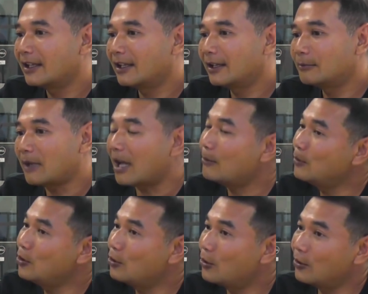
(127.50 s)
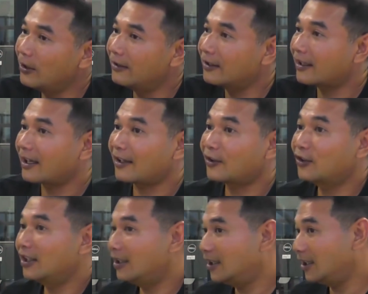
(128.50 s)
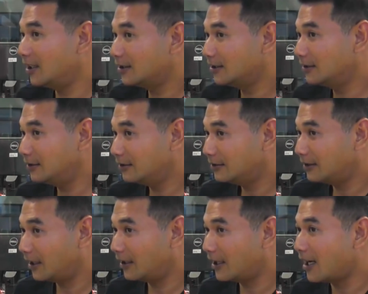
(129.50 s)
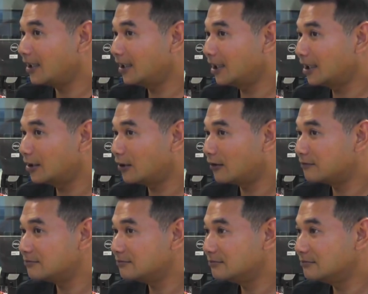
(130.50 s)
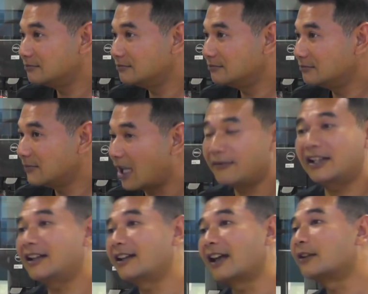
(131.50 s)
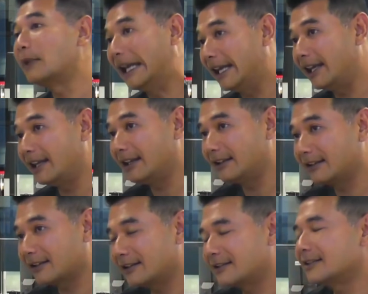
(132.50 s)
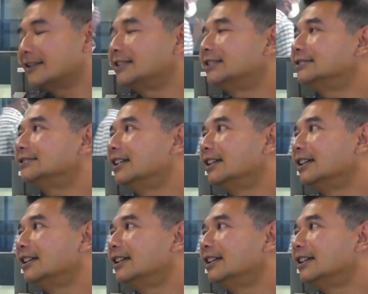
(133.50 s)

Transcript: UMNO is the custodian and guardian of everything that is Malay in this country. You know?